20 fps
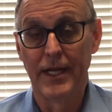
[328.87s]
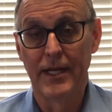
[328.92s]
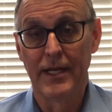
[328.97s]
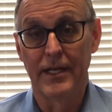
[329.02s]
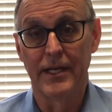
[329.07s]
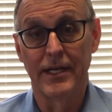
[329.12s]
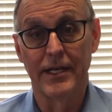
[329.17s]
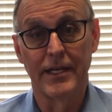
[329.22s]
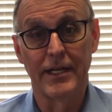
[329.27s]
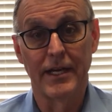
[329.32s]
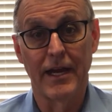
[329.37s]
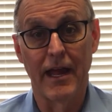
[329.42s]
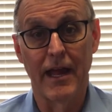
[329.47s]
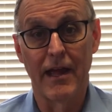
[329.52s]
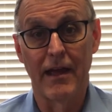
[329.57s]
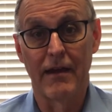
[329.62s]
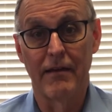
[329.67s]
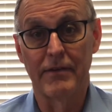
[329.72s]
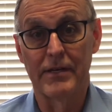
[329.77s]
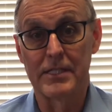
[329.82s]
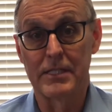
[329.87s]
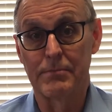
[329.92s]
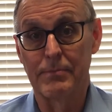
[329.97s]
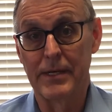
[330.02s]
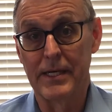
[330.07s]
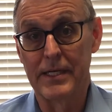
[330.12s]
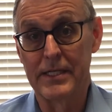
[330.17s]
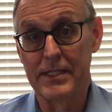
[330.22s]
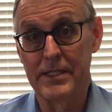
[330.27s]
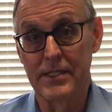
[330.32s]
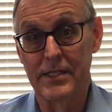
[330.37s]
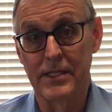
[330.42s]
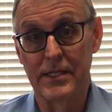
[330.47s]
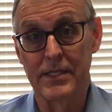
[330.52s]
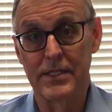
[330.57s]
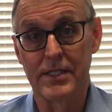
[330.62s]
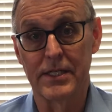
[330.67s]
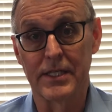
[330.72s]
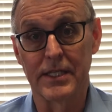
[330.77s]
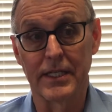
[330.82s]
it can have
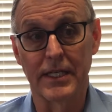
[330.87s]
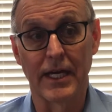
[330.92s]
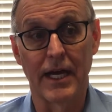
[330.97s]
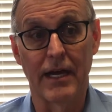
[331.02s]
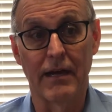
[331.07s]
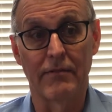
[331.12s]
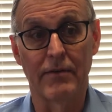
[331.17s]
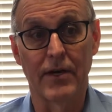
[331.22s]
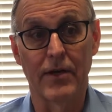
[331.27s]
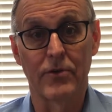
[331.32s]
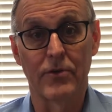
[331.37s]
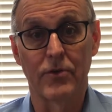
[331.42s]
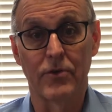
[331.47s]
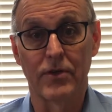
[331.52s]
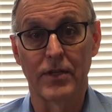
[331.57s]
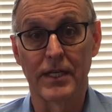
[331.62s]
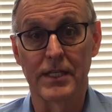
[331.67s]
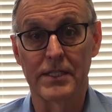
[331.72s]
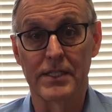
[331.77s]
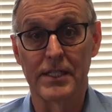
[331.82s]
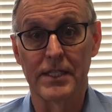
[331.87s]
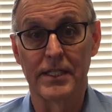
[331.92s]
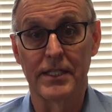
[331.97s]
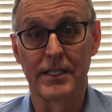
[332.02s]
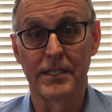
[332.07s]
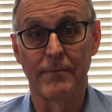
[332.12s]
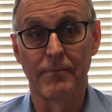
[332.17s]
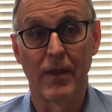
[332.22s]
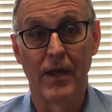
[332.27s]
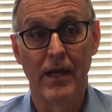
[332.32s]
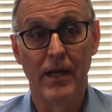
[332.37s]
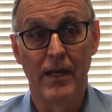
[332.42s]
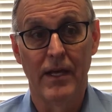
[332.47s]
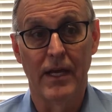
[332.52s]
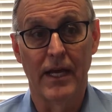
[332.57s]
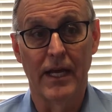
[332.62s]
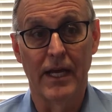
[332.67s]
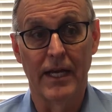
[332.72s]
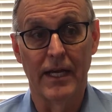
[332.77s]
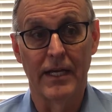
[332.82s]
asbestos, it can have other things in it,
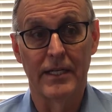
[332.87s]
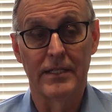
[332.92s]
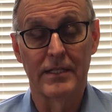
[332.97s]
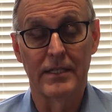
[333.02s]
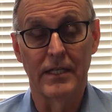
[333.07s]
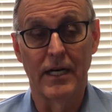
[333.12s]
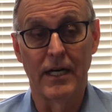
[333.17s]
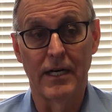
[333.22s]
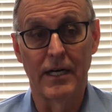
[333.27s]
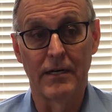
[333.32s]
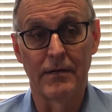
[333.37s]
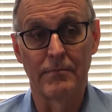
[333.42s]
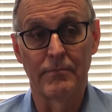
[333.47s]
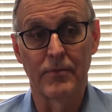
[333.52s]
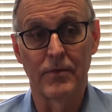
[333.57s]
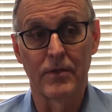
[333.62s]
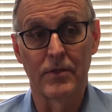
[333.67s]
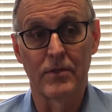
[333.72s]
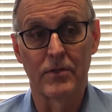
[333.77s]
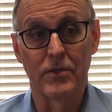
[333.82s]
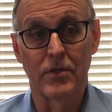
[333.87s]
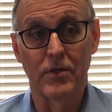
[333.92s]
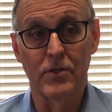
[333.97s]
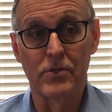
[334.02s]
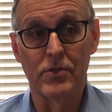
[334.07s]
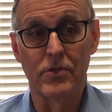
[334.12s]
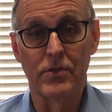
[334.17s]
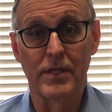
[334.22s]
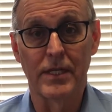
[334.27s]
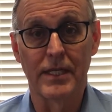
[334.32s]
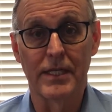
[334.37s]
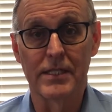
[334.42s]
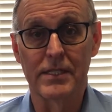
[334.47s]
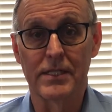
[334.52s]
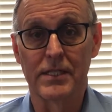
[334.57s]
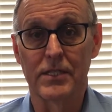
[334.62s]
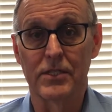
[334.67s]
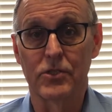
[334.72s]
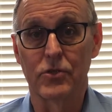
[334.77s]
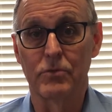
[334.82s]
and those are things
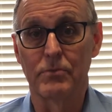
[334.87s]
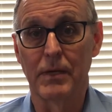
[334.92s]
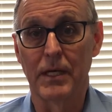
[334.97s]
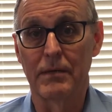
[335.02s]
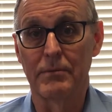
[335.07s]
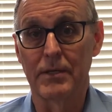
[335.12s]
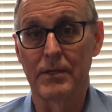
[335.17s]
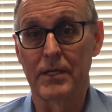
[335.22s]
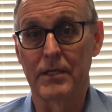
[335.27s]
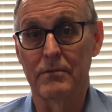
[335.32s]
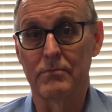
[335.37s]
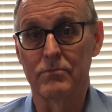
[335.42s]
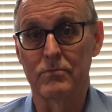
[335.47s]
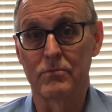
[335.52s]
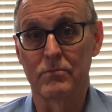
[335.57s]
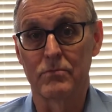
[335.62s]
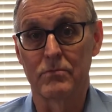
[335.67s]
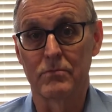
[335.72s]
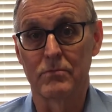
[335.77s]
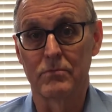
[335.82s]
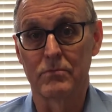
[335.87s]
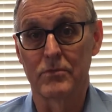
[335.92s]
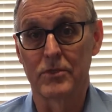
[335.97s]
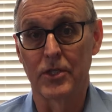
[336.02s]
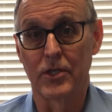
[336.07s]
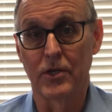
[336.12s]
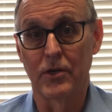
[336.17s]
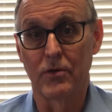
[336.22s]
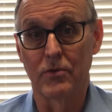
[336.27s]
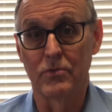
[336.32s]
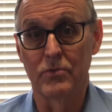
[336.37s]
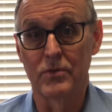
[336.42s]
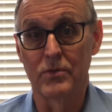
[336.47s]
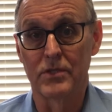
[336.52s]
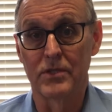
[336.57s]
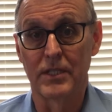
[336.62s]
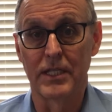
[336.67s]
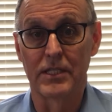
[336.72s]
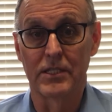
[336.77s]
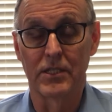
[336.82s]
that you maybe
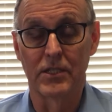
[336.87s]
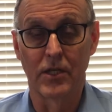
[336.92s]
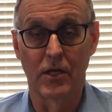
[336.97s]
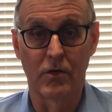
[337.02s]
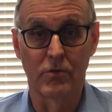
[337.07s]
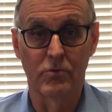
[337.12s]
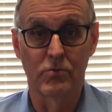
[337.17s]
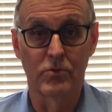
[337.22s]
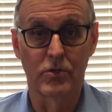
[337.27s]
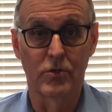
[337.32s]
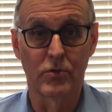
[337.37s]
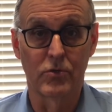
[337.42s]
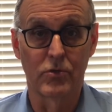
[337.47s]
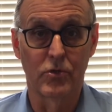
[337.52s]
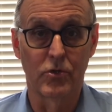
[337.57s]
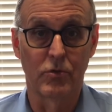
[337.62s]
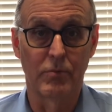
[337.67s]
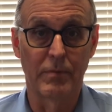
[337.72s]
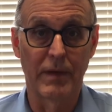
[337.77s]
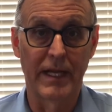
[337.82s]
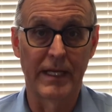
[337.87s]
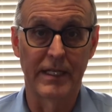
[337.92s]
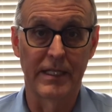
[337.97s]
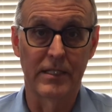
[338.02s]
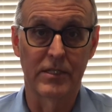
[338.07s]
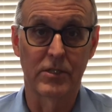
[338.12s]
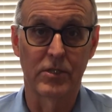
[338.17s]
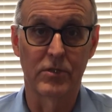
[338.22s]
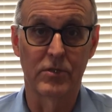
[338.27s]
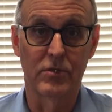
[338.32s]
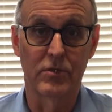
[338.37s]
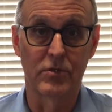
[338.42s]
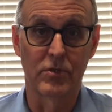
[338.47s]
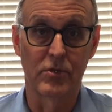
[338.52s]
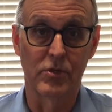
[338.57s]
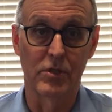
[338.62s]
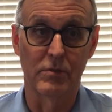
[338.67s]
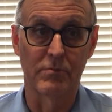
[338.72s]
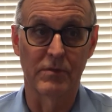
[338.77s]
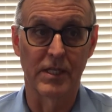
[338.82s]
need to know. You may need to
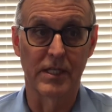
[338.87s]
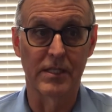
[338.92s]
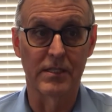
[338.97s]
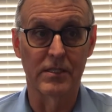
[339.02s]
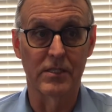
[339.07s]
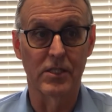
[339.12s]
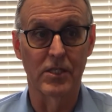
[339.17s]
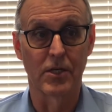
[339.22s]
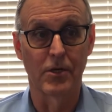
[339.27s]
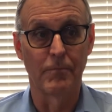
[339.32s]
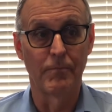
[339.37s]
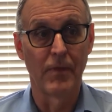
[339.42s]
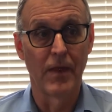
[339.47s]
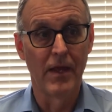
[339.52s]
do some things. So